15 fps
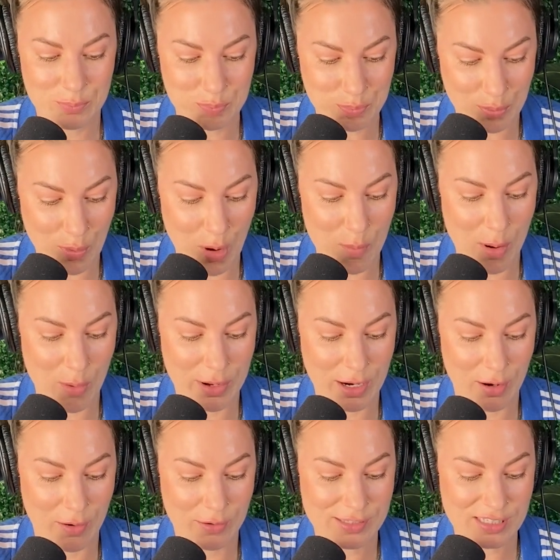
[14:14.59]
promo
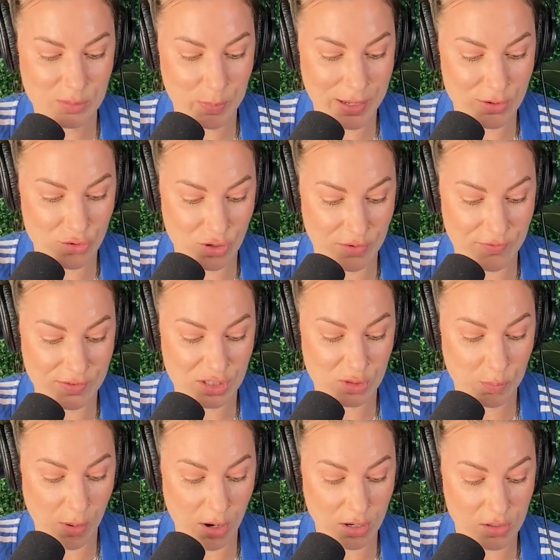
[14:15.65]
here. Spindrift
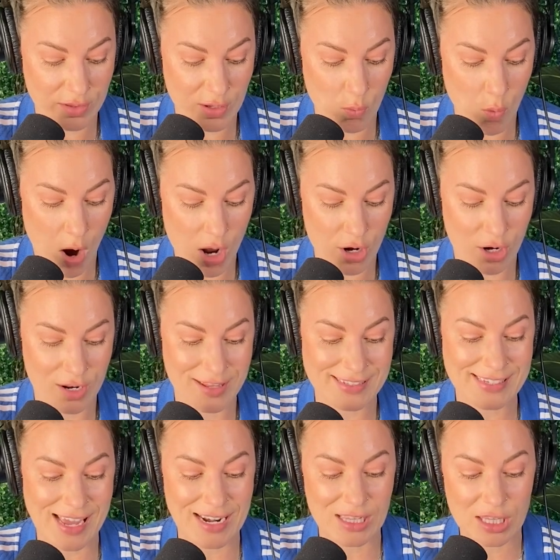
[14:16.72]
sparkling water, and
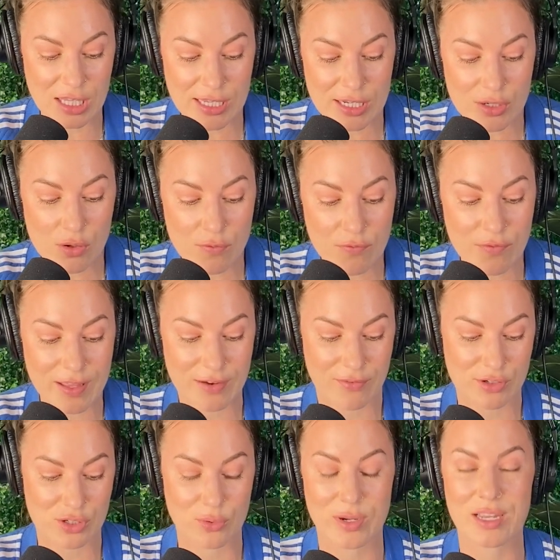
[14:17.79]
it's got a little
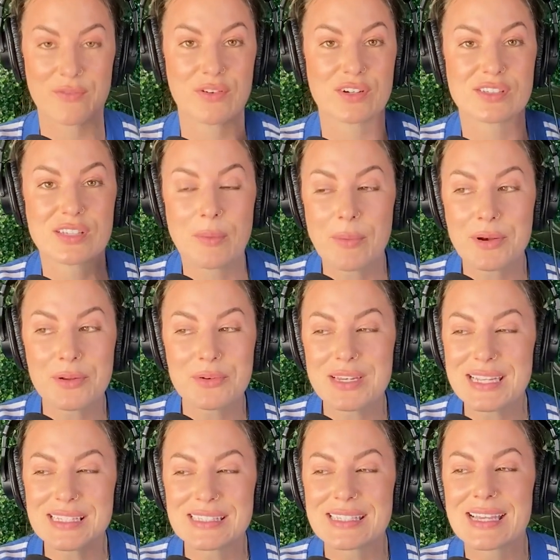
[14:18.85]
flavor to it. If you're someone who
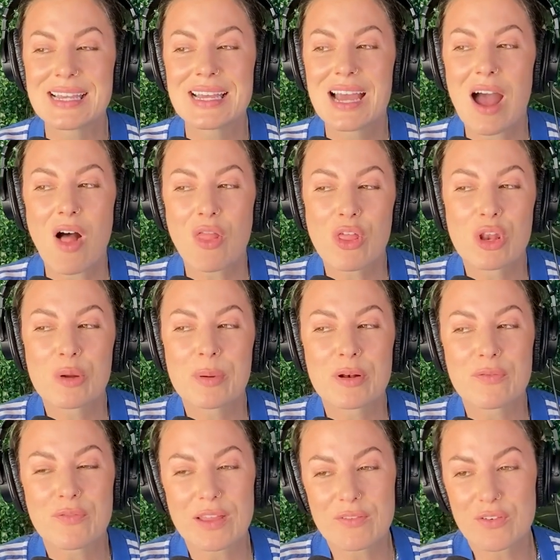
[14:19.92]
needs a little bit
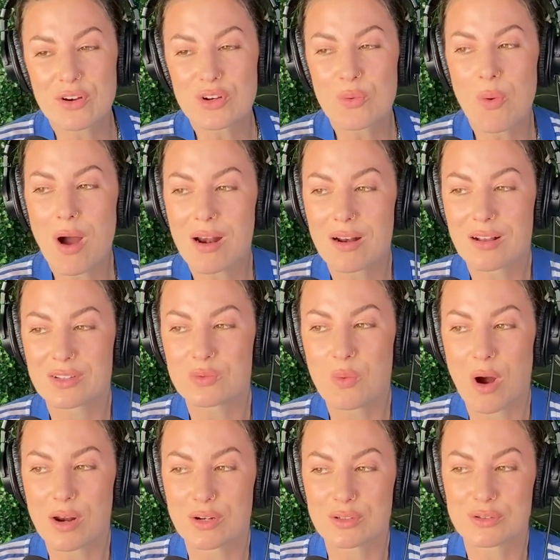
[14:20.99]
of flavor in your water because
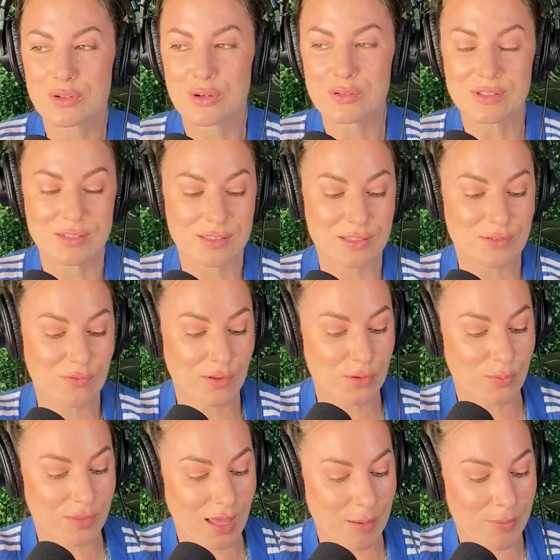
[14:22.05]
water's gross because it's
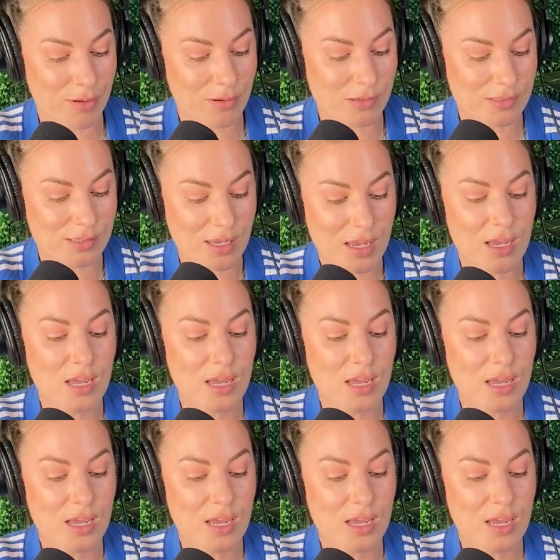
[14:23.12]
filled with chemicals,